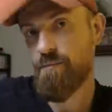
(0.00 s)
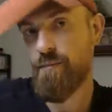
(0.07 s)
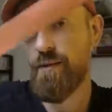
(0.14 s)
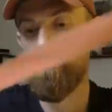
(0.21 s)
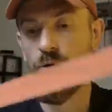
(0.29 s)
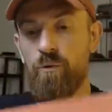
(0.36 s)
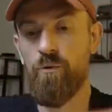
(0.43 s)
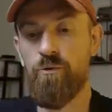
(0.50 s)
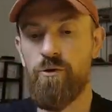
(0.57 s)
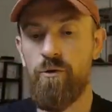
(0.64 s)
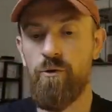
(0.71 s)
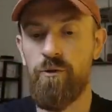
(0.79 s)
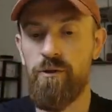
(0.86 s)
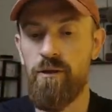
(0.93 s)
but
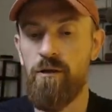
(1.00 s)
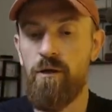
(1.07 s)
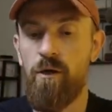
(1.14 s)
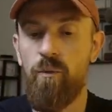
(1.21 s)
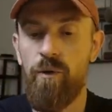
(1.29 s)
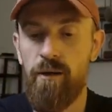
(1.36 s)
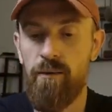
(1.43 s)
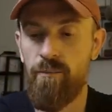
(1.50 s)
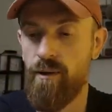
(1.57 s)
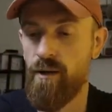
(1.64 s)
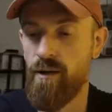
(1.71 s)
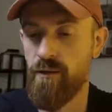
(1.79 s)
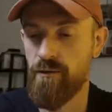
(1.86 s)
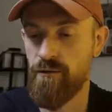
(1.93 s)
also the lower
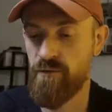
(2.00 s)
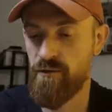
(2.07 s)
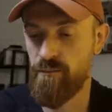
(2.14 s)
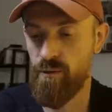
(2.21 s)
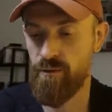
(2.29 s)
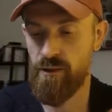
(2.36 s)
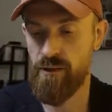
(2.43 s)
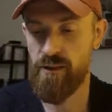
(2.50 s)
part of the body.